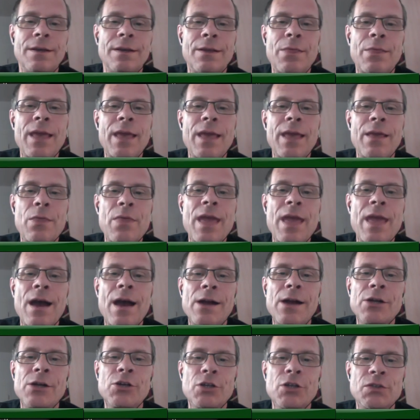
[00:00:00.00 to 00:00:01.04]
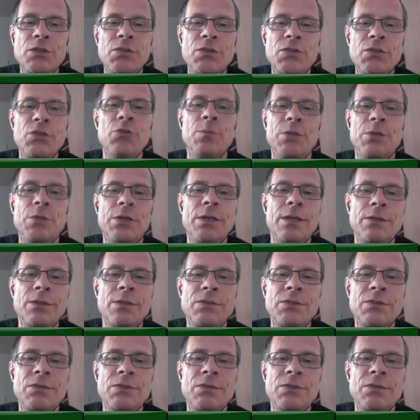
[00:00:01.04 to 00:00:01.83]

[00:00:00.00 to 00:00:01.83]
They are a consumer,